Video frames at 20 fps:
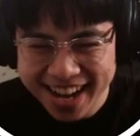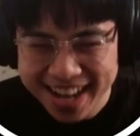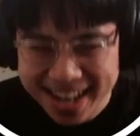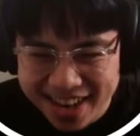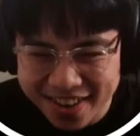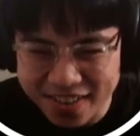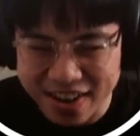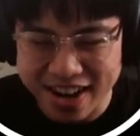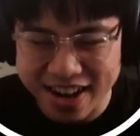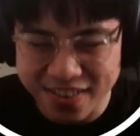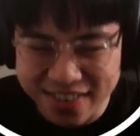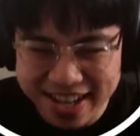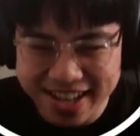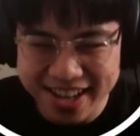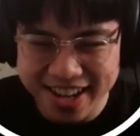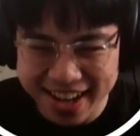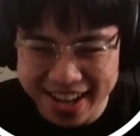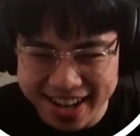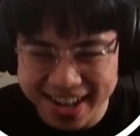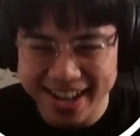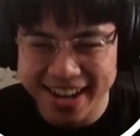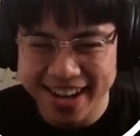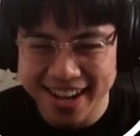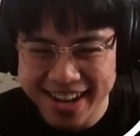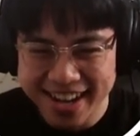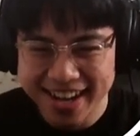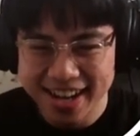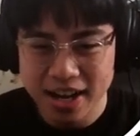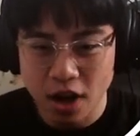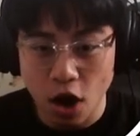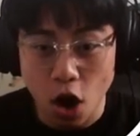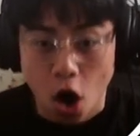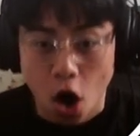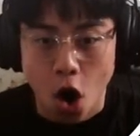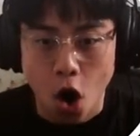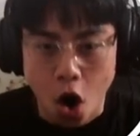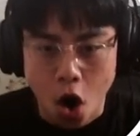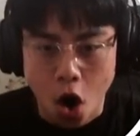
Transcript: Come on, come on, yeah. Oh.